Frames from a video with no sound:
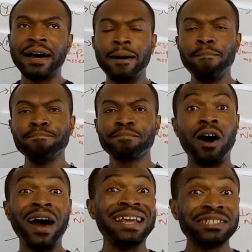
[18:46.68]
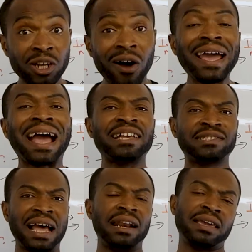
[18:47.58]
our entire
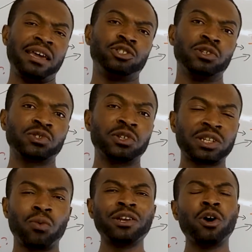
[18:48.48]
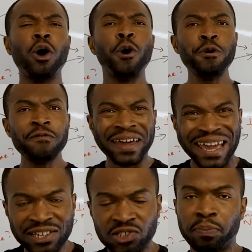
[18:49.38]
asset allocation such that we're not
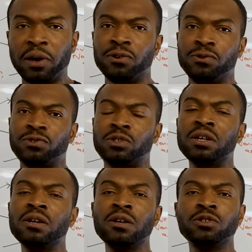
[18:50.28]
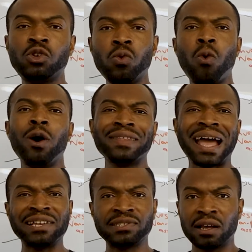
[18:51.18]
overexposed to one
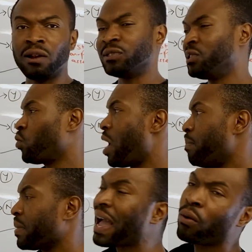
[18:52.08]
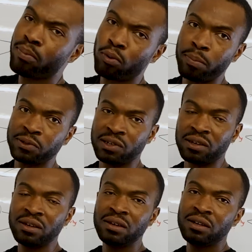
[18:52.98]
asset class. This is why I began with
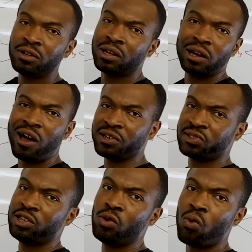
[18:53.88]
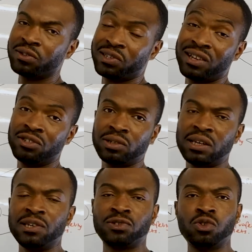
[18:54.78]
property. The last thing you want
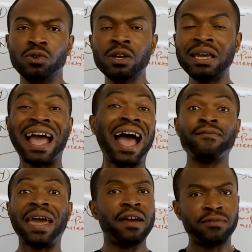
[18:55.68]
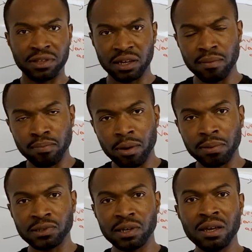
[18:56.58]
essentially is to have everything in
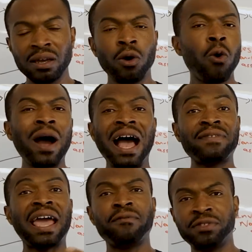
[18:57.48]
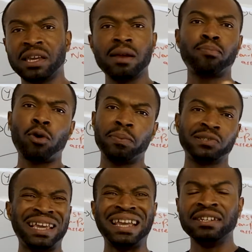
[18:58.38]
property or have everything in
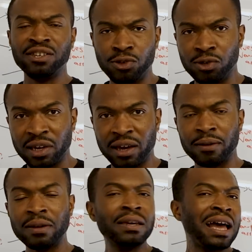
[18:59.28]
property in the UK,